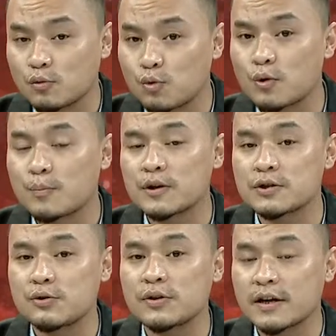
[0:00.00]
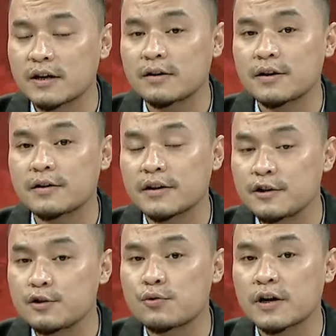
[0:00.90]
who are pursuing their career in
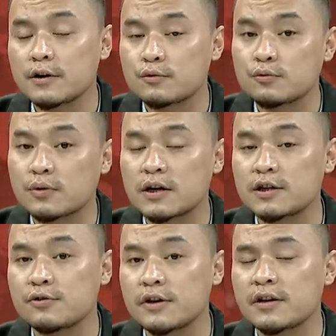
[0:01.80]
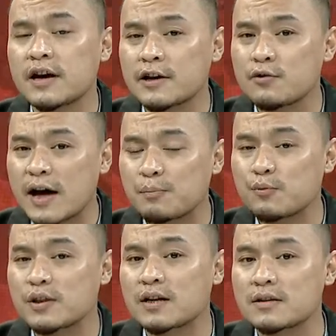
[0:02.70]
Ukraine to continue in India? Are you happy
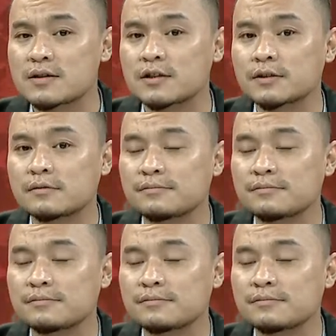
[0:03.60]
with that decision?